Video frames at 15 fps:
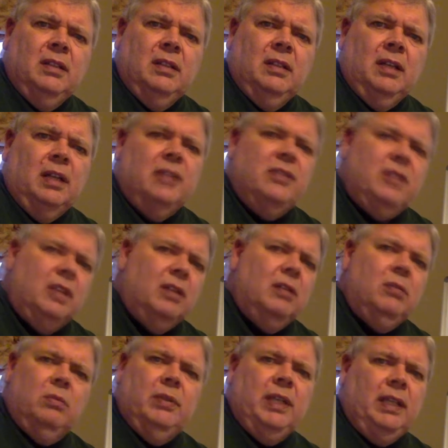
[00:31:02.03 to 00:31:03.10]

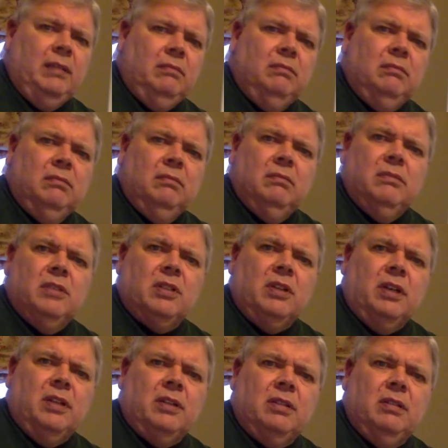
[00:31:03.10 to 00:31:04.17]
until we
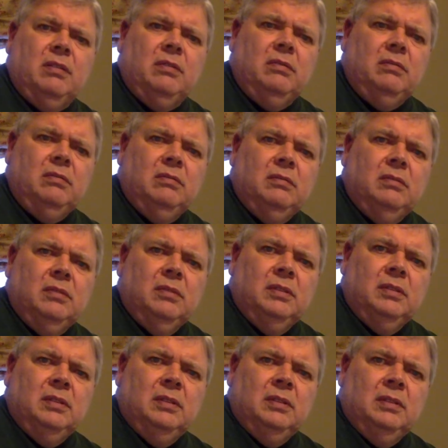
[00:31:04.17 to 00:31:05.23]
start to
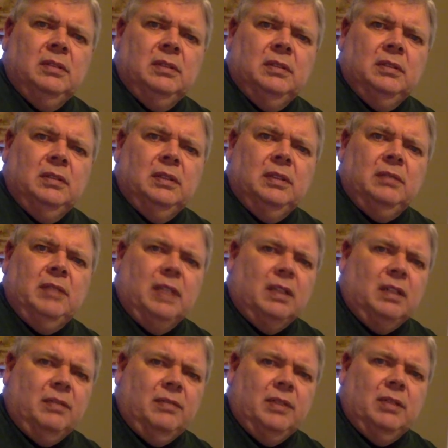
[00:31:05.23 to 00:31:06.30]
get
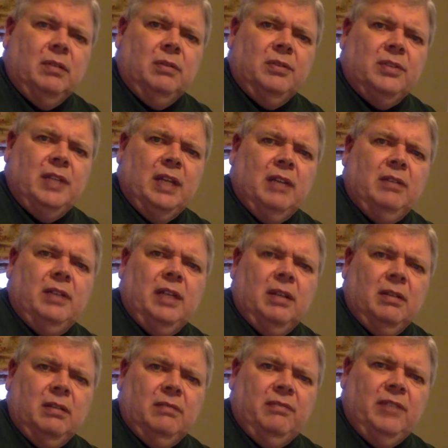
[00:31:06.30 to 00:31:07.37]
off the gold standard, get
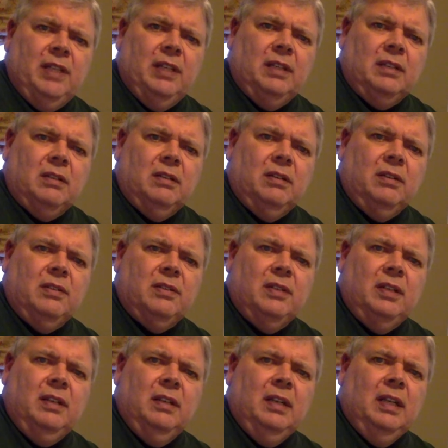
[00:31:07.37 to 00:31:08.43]
on fiat
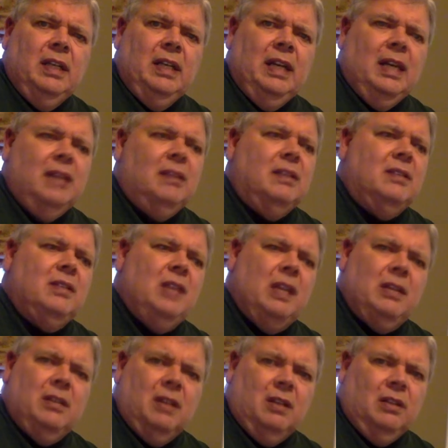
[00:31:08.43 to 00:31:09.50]
currency, and the
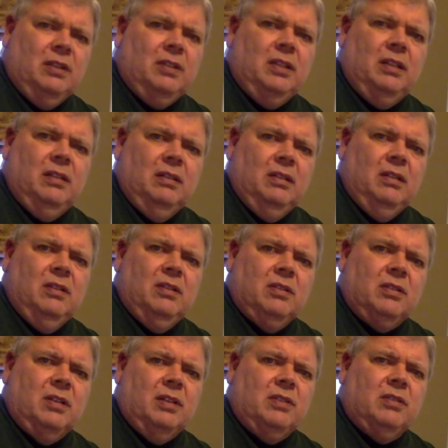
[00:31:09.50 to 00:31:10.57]
technology
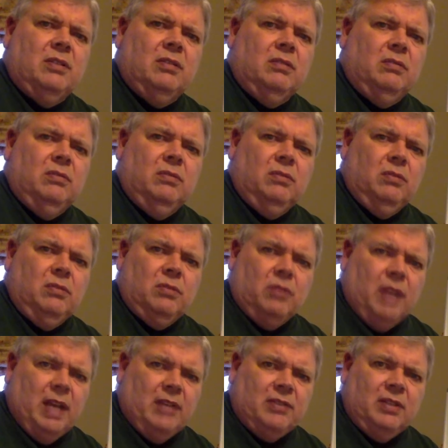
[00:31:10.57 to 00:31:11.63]
starts to
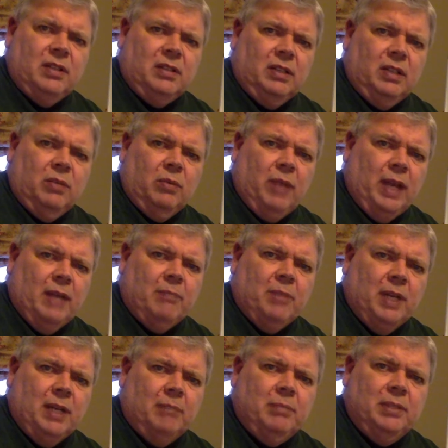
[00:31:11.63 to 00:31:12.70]
drastically ramp
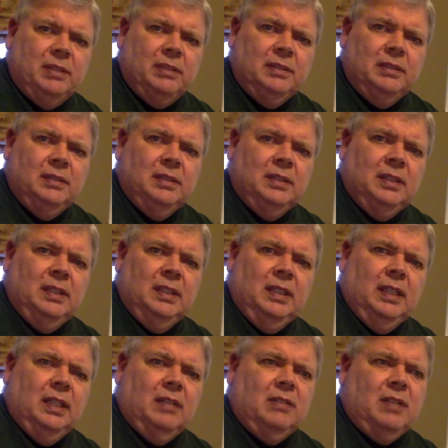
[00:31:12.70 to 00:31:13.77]
up.
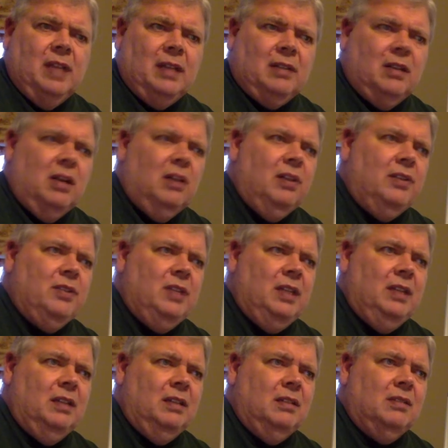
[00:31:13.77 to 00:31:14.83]
And
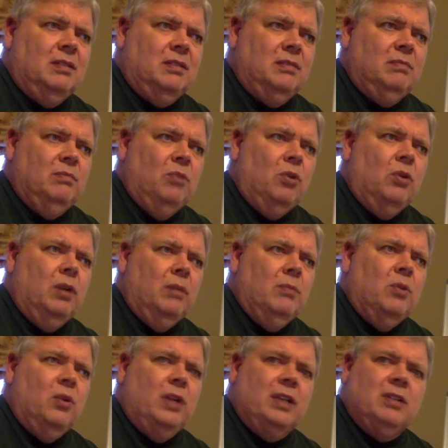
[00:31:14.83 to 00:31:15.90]
technology is more and
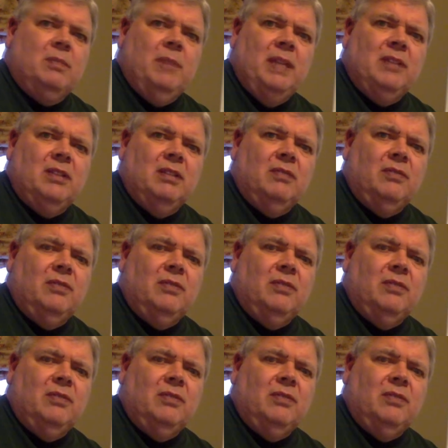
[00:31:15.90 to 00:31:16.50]
more expensive.